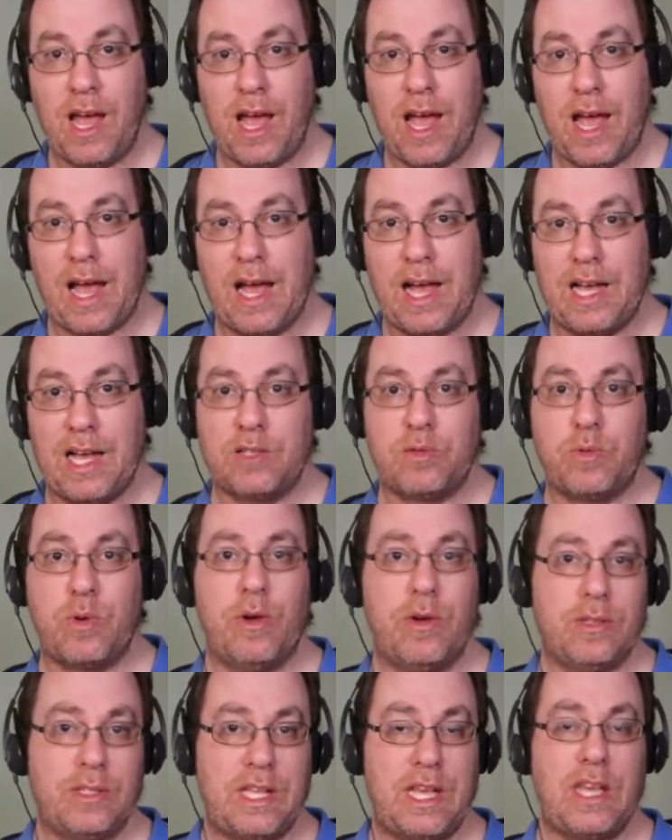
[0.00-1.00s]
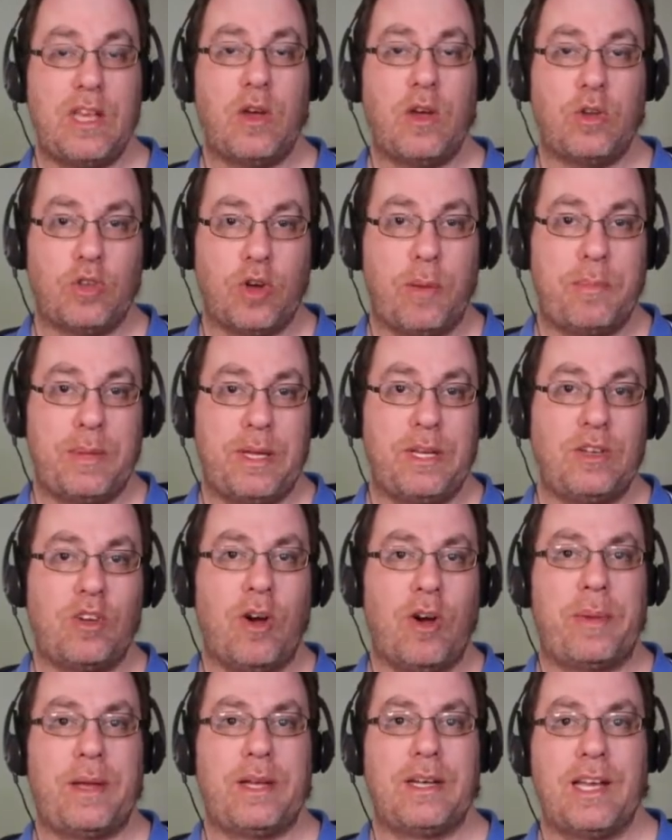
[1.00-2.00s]
as well as the top pinned
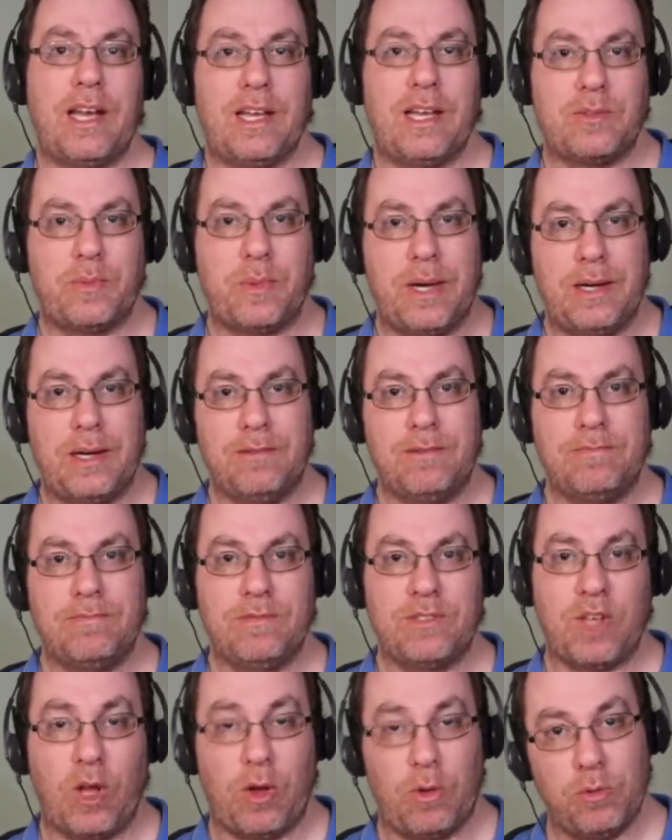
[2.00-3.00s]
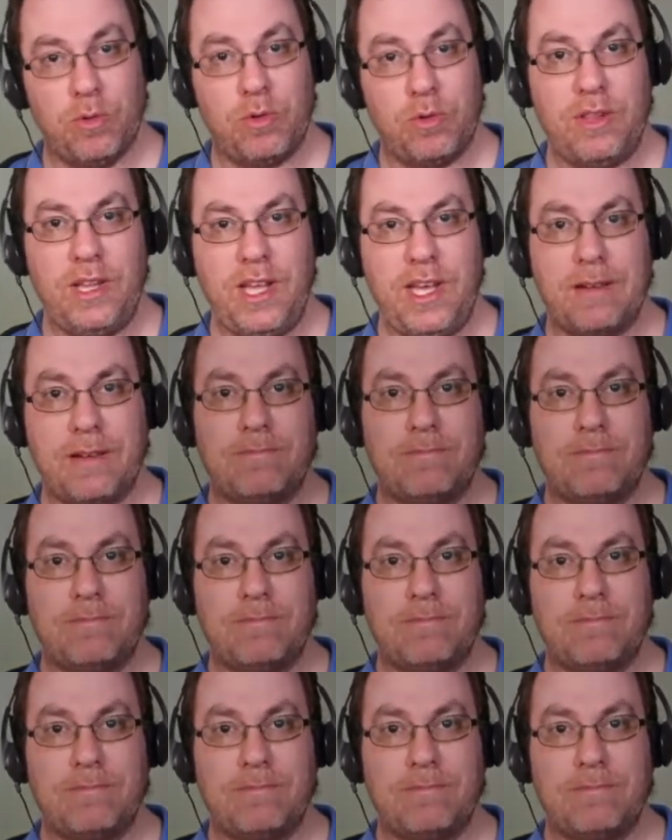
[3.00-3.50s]
comment as well. So look there.